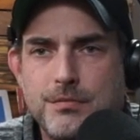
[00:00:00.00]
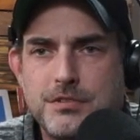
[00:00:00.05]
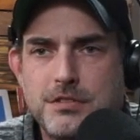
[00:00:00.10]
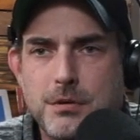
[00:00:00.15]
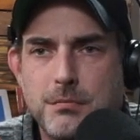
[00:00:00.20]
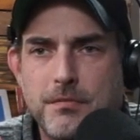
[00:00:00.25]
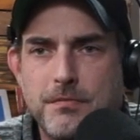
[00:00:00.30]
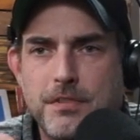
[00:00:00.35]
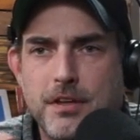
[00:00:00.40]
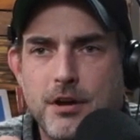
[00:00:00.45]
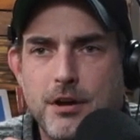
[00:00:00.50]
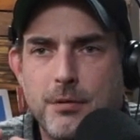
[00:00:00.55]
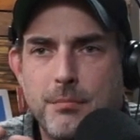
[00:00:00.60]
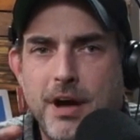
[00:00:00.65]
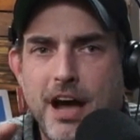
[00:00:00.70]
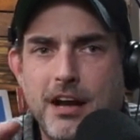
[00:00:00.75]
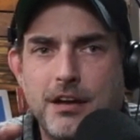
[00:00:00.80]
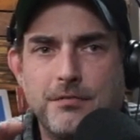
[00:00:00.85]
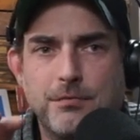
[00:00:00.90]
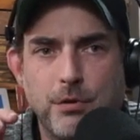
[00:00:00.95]
some of the
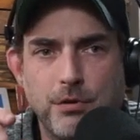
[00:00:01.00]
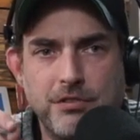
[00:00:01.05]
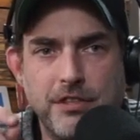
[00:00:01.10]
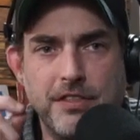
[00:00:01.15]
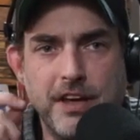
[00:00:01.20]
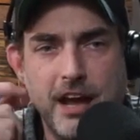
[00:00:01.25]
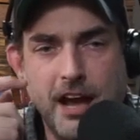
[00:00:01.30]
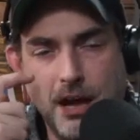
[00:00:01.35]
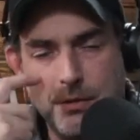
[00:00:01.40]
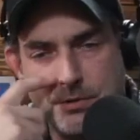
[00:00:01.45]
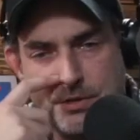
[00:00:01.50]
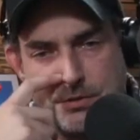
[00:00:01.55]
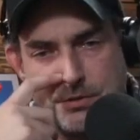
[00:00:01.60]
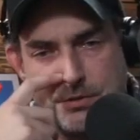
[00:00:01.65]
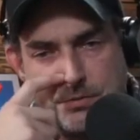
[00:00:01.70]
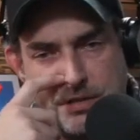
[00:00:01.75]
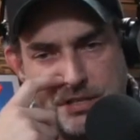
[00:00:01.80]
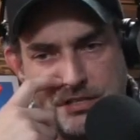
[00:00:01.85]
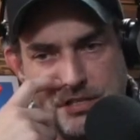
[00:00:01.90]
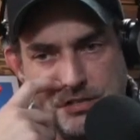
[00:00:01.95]
back and forth that they had
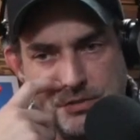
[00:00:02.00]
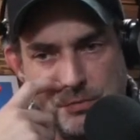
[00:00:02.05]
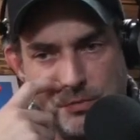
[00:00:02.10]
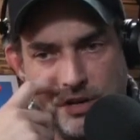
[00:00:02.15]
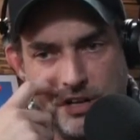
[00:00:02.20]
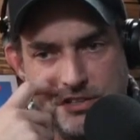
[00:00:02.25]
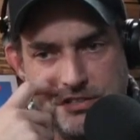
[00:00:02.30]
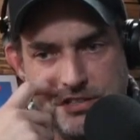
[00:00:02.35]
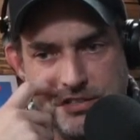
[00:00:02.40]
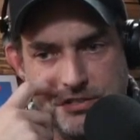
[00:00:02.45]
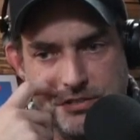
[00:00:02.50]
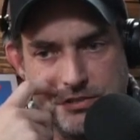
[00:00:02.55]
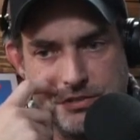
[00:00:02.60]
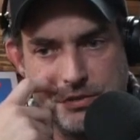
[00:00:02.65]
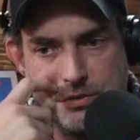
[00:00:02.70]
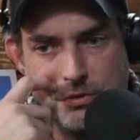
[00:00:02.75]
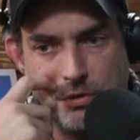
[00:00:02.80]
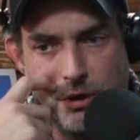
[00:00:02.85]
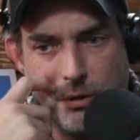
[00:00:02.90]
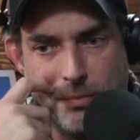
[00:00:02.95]
between season 1 and season
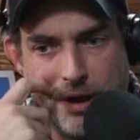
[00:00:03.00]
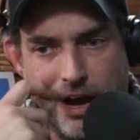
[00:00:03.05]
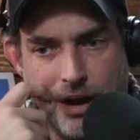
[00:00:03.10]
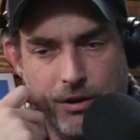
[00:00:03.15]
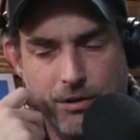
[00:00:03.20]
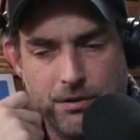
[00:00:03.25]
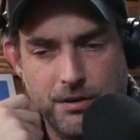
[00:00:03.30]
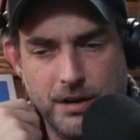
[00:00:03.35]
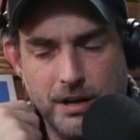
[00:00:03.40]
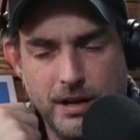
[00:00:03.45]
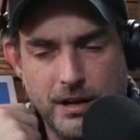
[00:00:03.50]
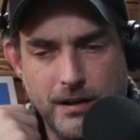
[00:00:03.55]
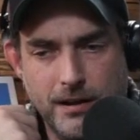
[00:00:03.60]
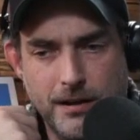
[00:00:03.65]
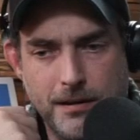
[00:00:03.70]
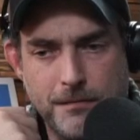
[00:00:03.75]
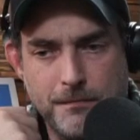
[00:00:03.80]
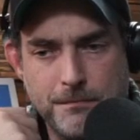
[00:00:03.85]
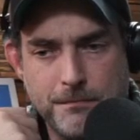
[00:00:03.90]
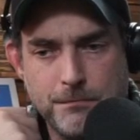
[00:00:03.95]
2 about
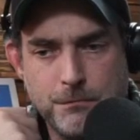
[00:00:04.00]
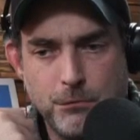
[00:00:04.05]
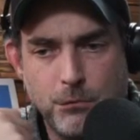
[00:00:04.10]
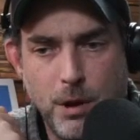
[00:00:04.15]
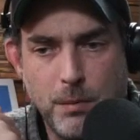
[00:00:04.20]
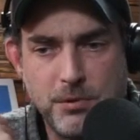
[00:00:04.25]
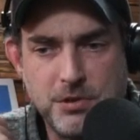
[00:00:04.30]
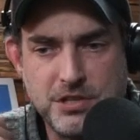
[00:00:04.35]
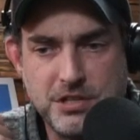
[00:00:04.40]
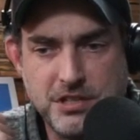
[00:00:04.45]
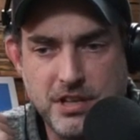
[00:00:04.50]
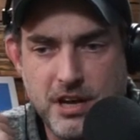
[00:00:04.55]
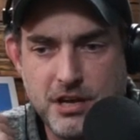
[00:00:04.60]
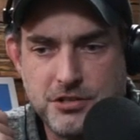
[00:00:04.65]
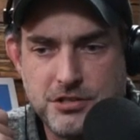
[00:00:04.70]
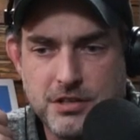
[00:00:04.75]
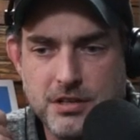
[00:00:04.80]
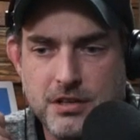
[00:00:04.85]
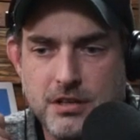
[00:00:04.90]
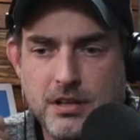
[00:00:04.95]

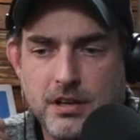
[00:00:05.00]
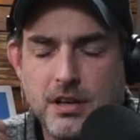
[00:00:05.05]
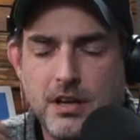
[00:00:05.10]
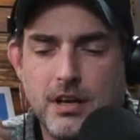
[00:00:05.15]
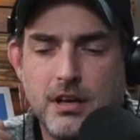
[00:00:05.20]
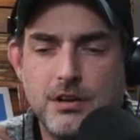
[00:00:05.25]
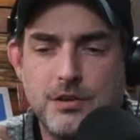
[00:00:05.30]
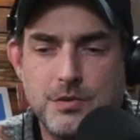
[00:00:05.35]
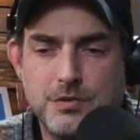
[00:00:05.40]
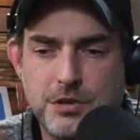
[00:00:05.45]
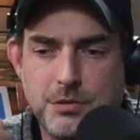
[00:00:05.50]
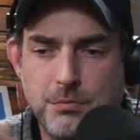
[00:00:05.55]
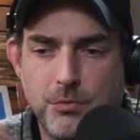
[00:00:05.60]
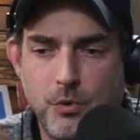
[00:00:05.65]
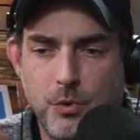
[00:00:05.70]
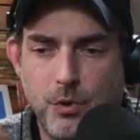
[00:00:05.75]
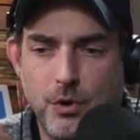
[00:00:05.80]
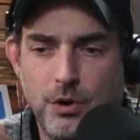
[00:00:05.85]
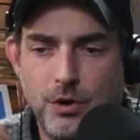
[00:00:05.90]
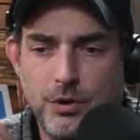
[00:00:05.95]
representation, using
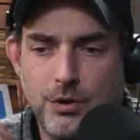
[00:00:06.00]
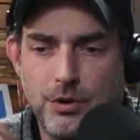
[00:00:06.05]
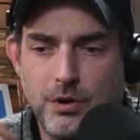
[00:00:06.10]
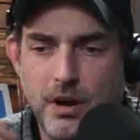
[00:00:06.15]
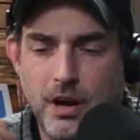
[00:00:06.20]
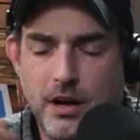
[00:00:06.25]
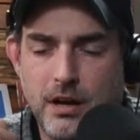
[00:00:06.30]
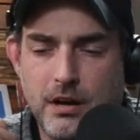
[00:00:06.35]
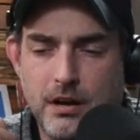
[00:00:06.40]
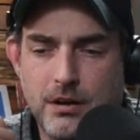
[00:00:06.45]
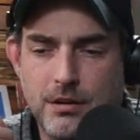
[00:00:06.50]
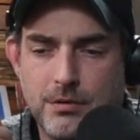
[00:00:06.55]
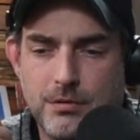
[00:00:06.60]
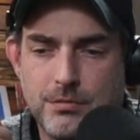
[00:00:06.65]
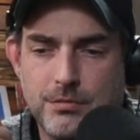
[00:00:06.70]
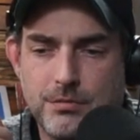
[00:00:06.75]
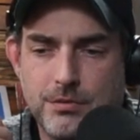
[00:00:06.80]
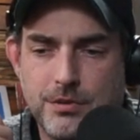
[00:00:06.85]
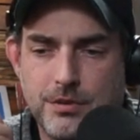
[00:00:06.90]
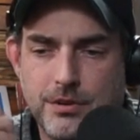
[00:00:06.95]
more
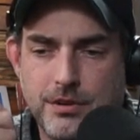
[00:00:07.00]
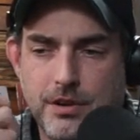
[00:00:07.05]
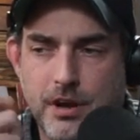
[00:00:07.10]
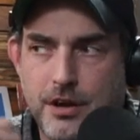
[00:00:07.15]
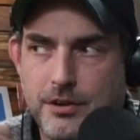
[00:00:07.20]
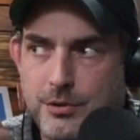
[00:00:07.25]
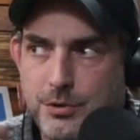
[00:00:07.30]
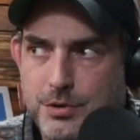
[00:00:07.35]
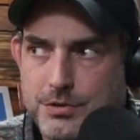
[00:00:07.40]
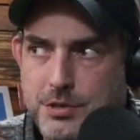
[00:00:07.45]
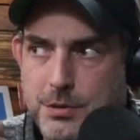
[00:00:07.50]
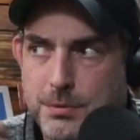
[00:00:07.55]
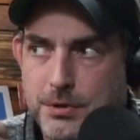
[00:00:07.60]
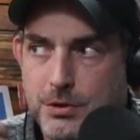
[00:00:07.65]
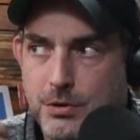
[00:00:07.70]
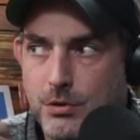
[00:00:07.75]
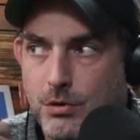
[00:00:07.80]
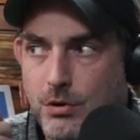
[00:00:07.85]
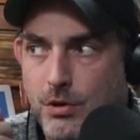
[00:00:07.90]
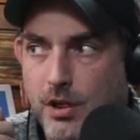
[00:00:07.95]

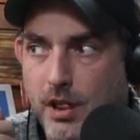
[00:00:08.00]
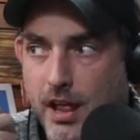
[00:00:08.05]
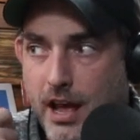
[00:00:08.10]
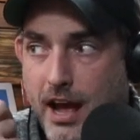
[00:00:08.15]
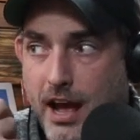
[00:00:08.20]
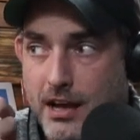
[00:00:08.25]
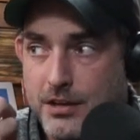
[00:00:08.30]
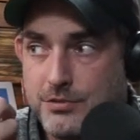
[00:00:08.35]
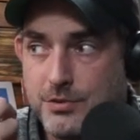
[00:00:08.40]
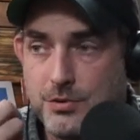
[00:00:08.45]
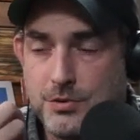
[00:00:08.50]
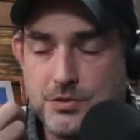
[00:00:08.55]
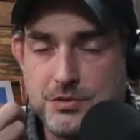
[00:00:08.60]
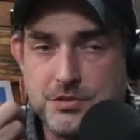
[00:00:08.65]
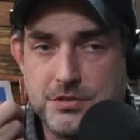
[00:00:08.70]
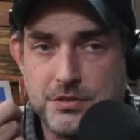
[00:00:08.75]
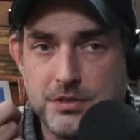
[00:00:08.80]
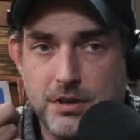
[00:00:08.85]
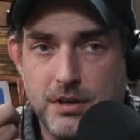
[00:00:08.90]
non-neurotypical actors,